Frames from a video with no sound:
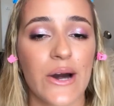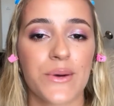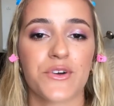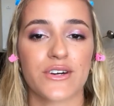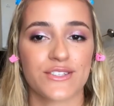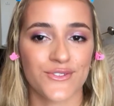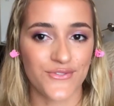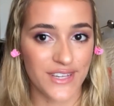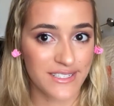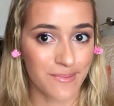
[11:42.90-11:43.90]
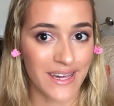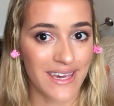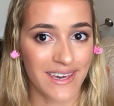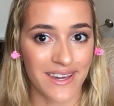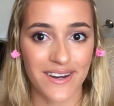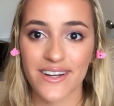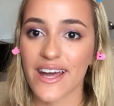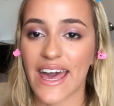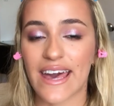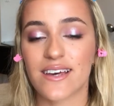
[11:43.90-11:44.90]
I'm going to fix my hair
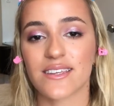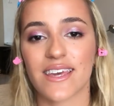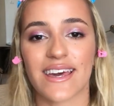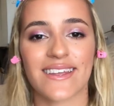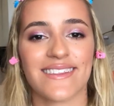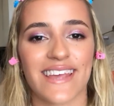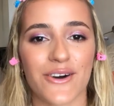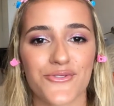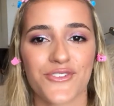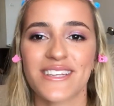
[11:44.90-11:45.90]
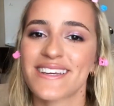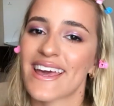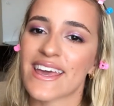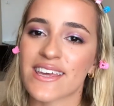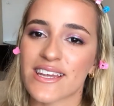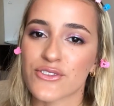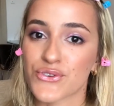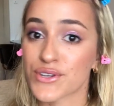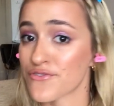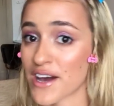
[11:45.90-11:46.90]
and get in the outfit, and I'll
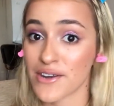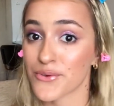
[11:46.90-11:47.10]
do the final